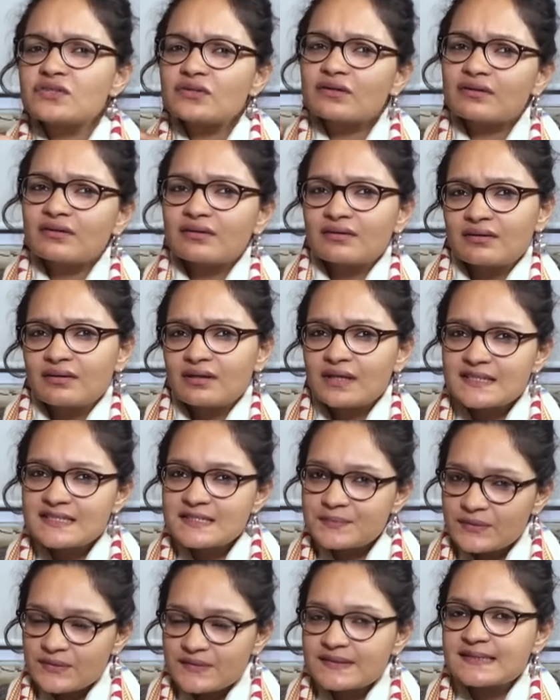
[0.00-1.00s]
the
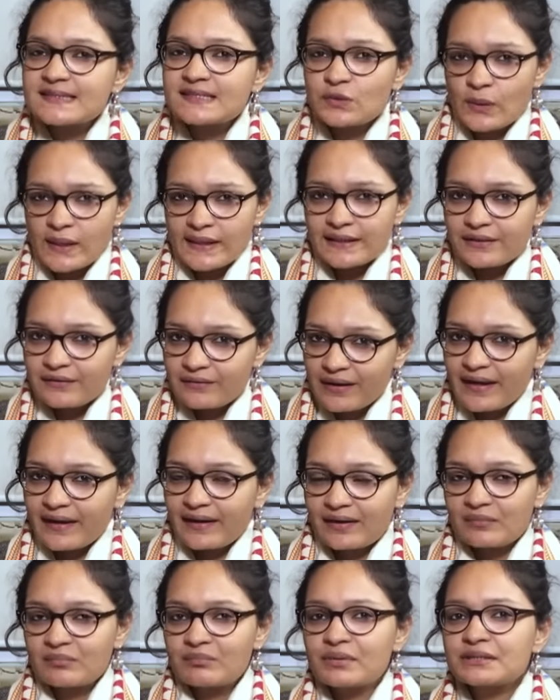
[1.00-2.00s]
conspiracy is quite grand,